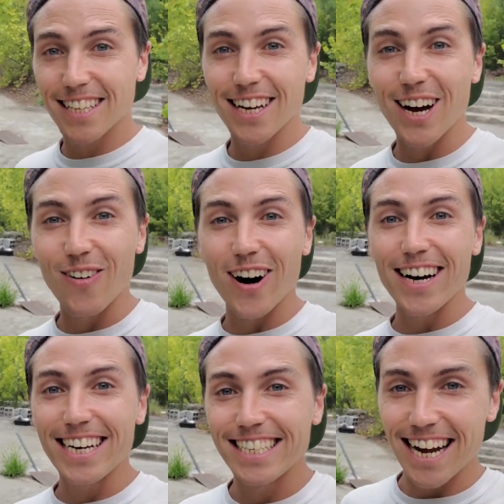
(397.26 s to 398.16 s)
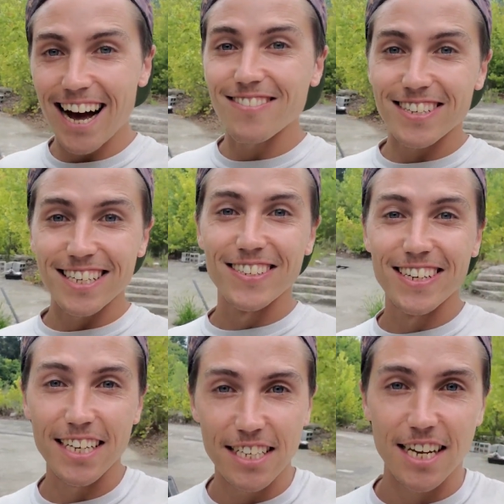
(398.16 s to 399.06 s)
DIY is absolutely
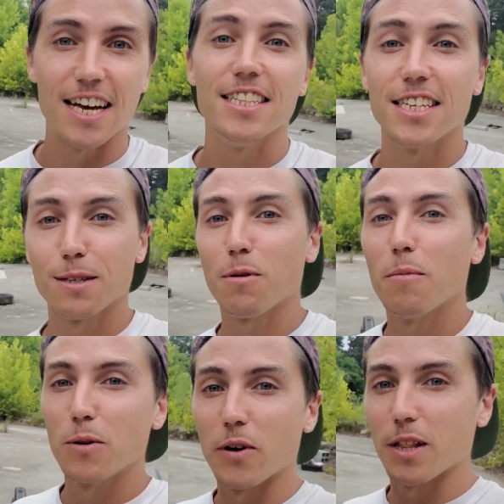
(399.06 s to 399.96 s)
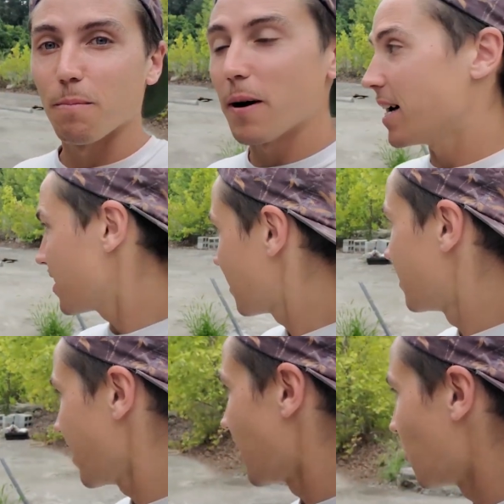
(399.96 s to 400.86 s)
insane. This is probably one of the best
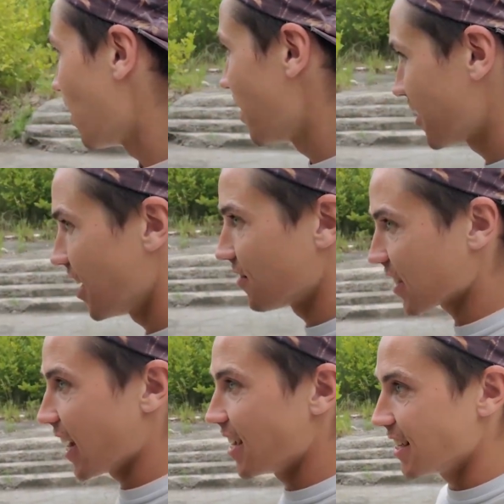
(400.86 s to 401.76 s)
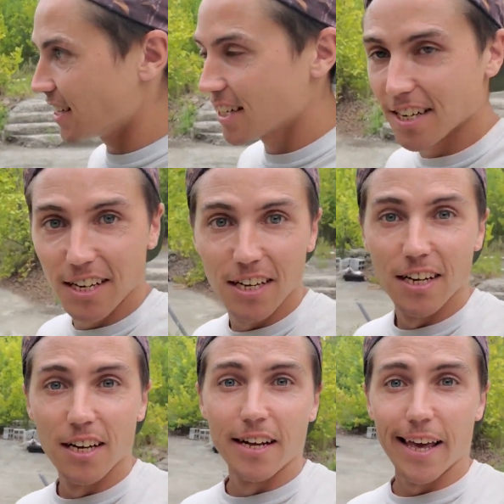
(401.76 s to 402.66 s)
DIYs that I've skated
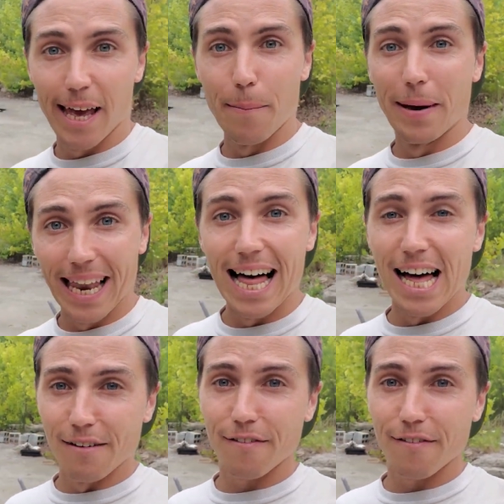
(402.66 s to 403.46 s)
in my life.